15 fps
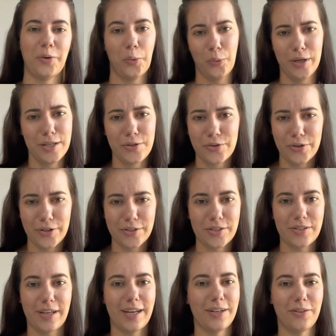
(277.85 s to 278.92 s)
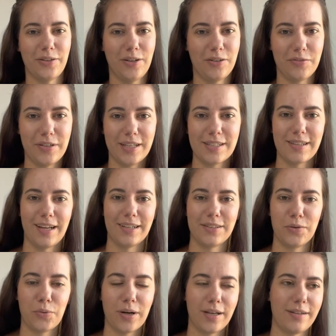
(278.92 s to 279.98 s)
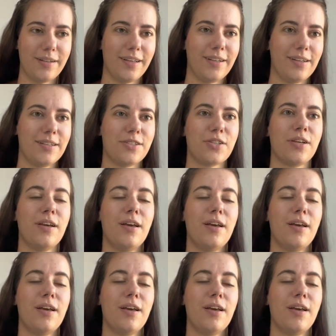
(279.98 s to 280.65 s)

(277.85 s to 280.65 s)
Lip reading: Researched. I don't know if that's like the right English